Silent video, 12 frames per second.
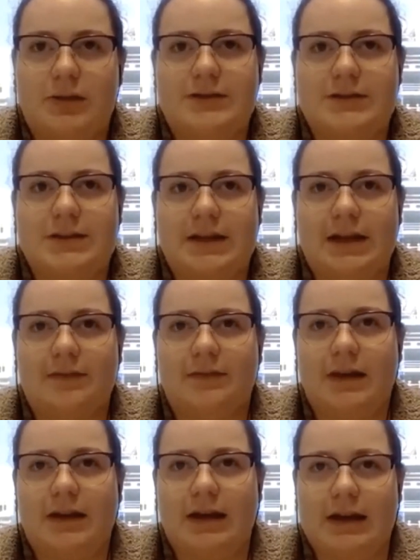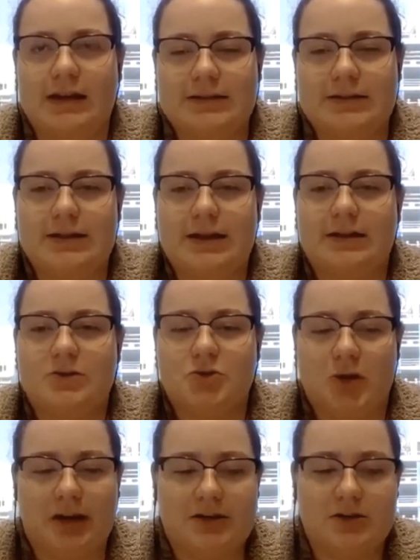things in the evening and instead
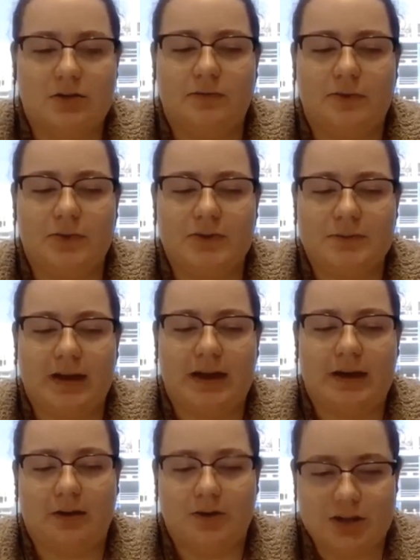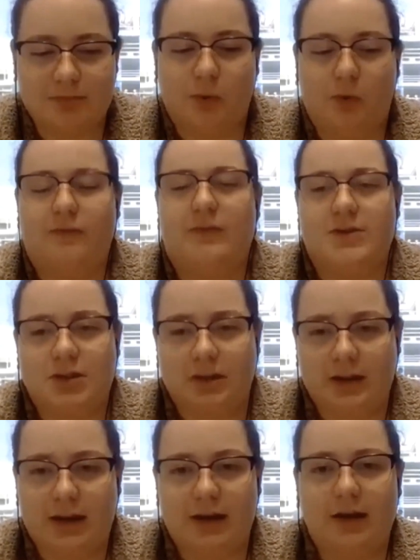try to focus my energy more
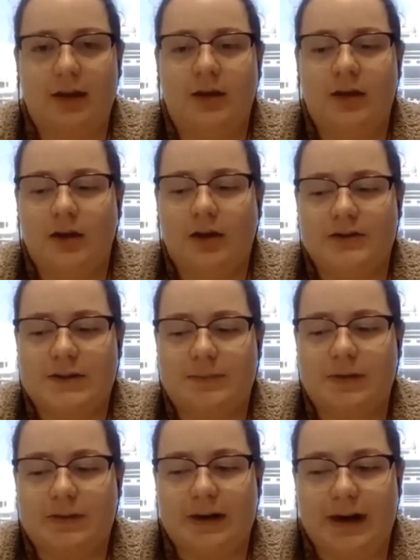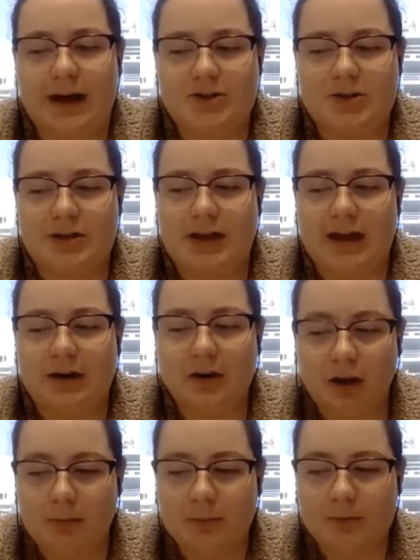efficiently on something that I actually can
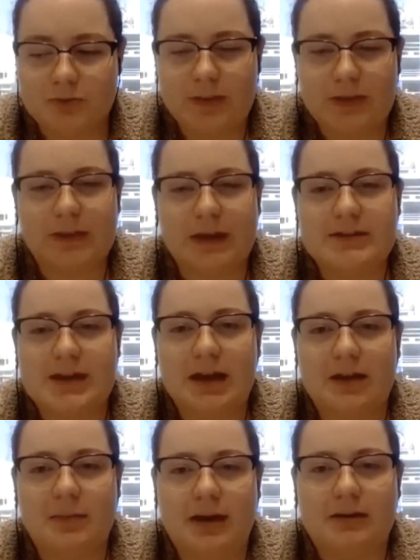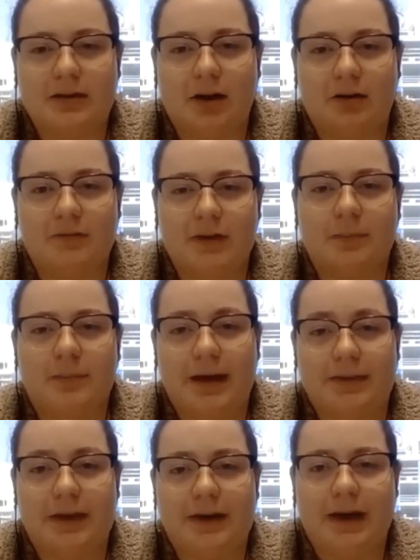accomplish within that time and not feel
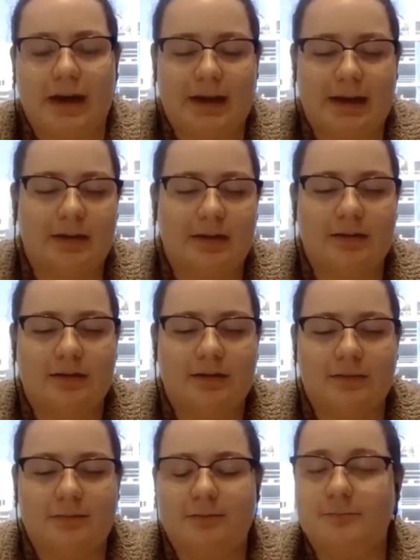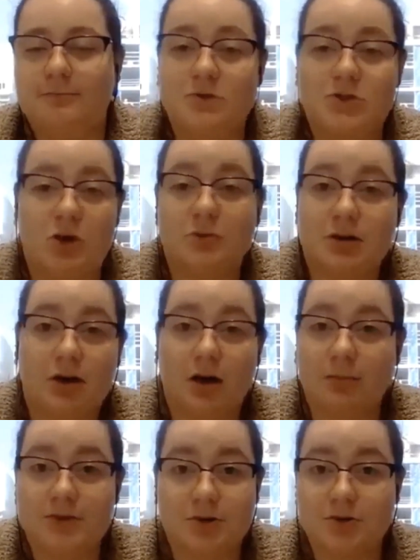bad that I don't
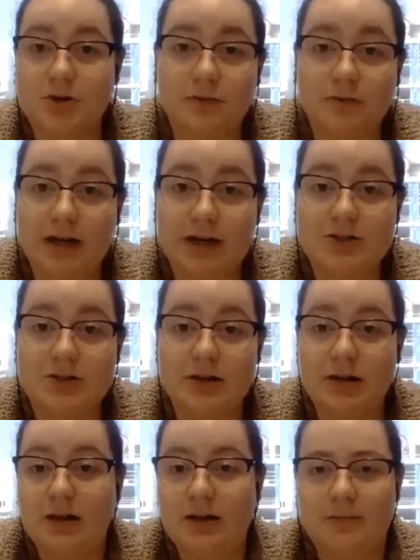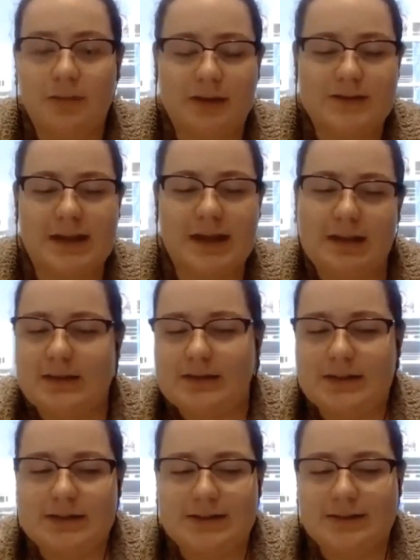accomplish or don't finish. Because again, this
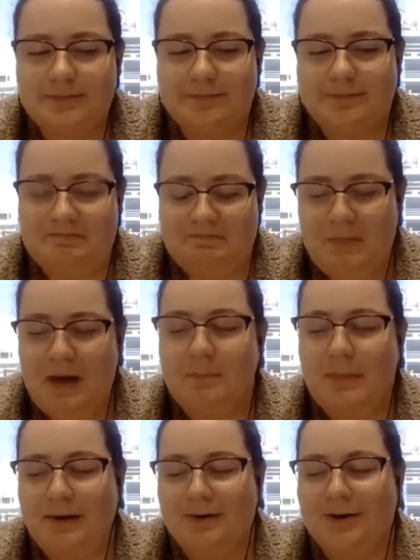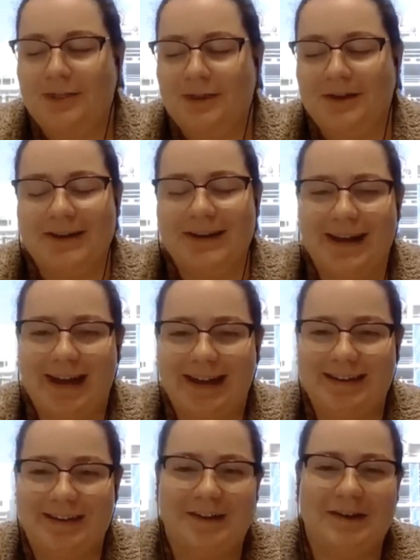is a marathon
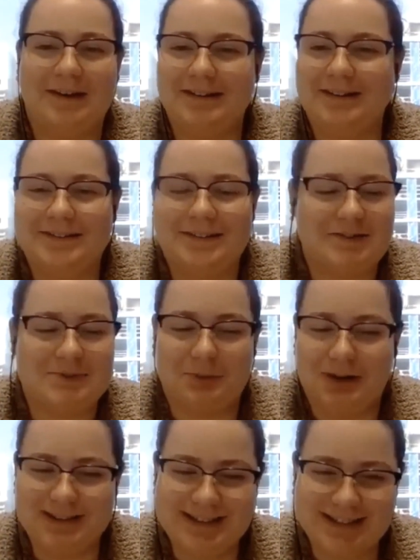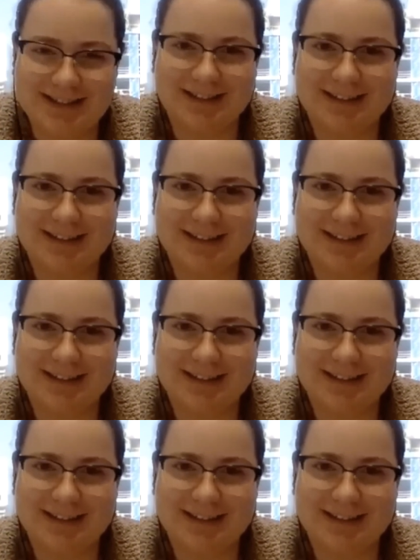and not a sprint.